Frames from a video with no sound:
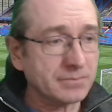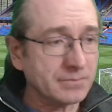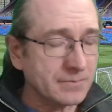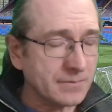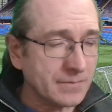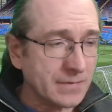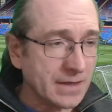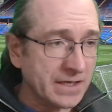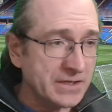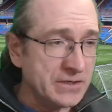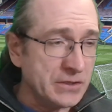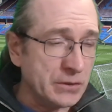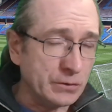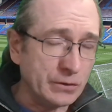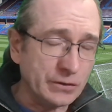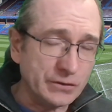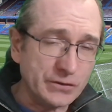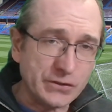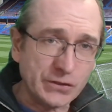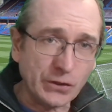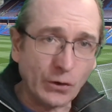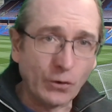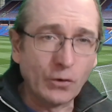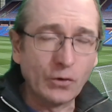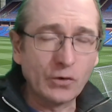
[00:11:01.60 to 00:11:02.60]
You could
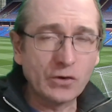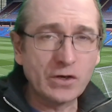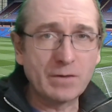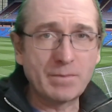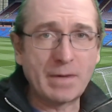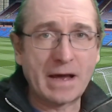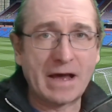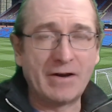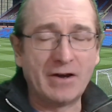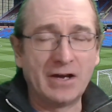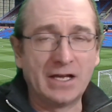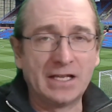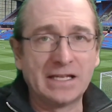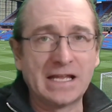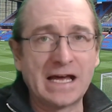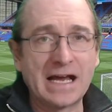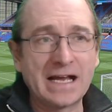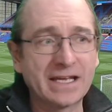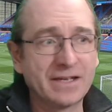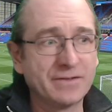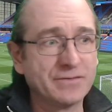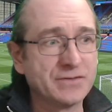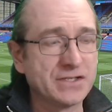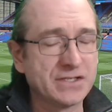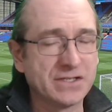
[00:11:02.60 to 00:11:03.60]
talk about a
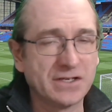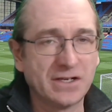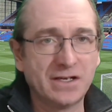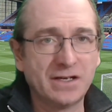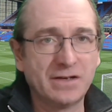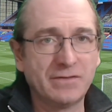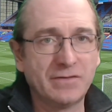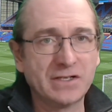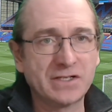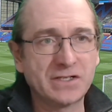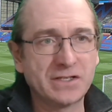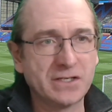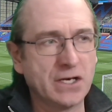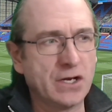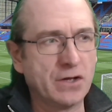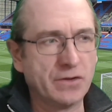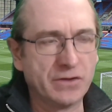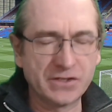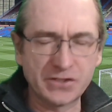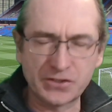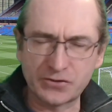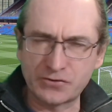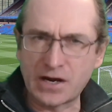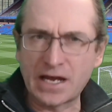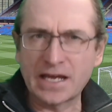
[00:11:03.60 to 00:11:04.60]
lack of service, the
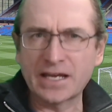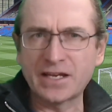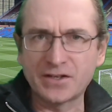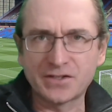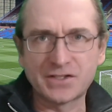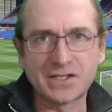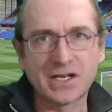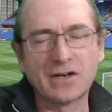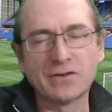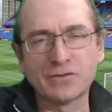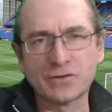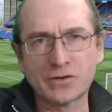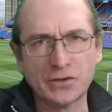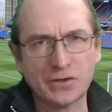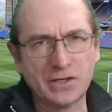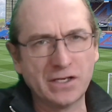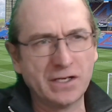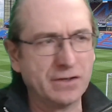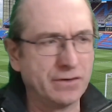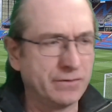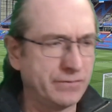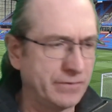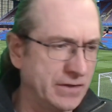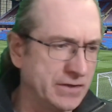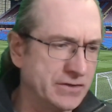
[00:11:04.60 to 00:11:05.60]
strikers aren't good
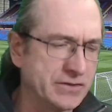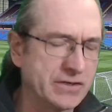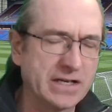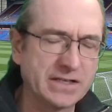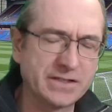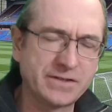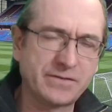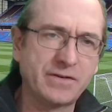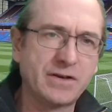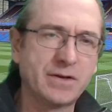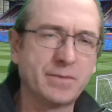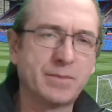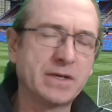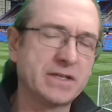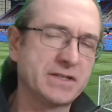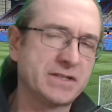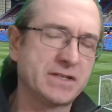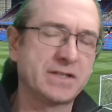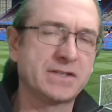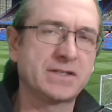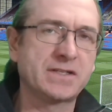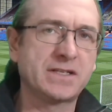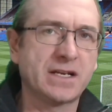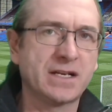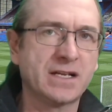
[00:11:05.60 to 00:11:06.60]
enough, or the transfer
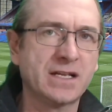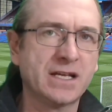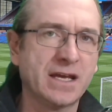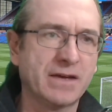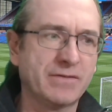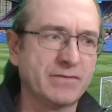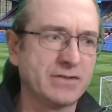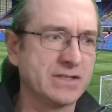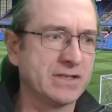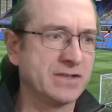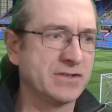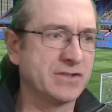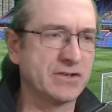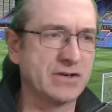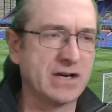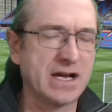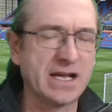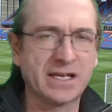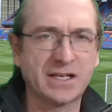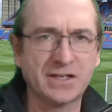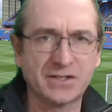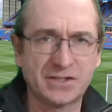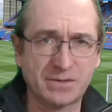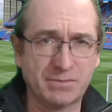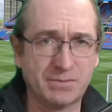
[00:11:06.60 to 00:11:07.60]
business didn't give us the
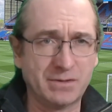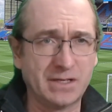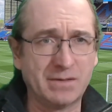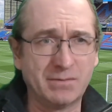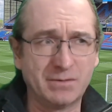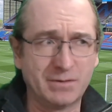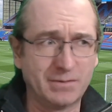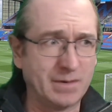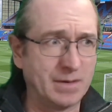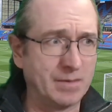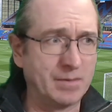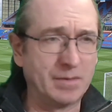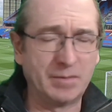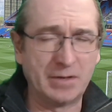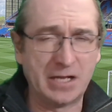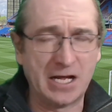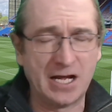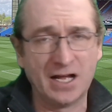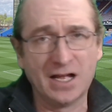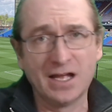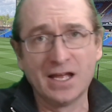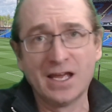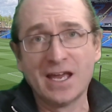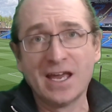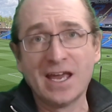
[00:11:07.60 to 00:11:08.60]
strikers, and blah, blah, blah, blah, blah.
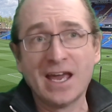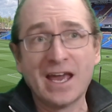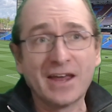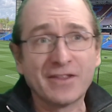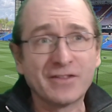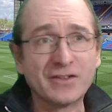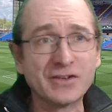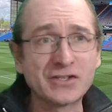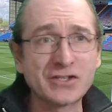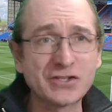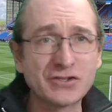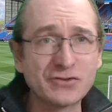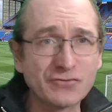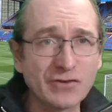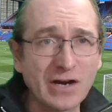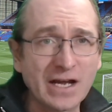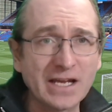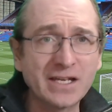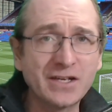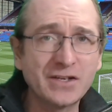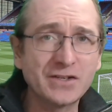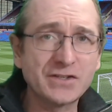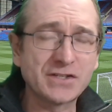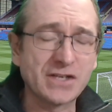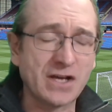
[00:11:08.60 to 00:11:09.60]
The
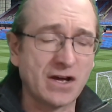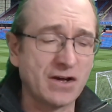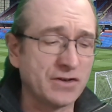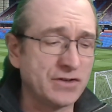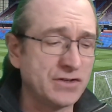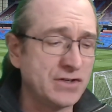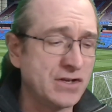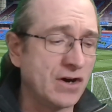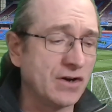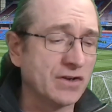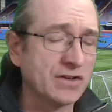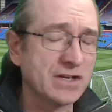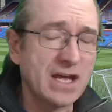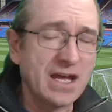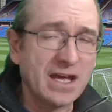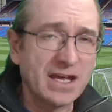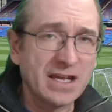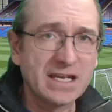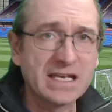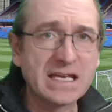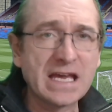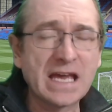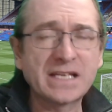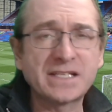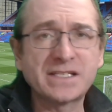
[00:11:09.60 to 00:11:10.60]
strikers are not
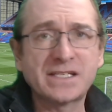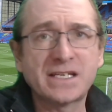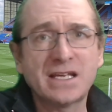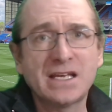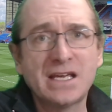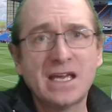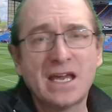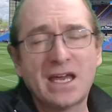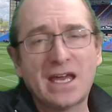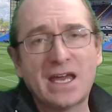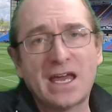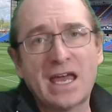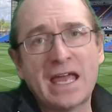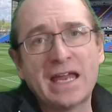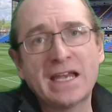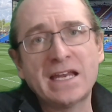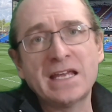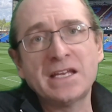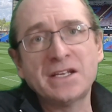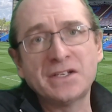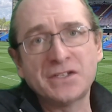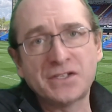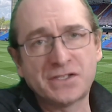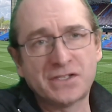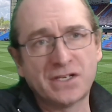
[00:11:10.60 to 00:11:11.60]
getting any
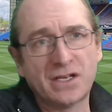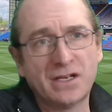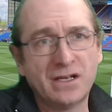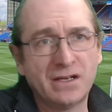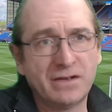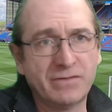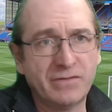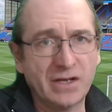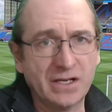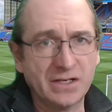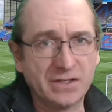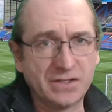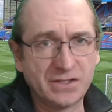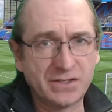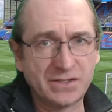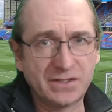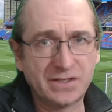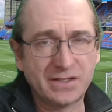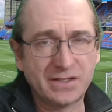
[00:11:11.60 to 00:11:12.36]
service.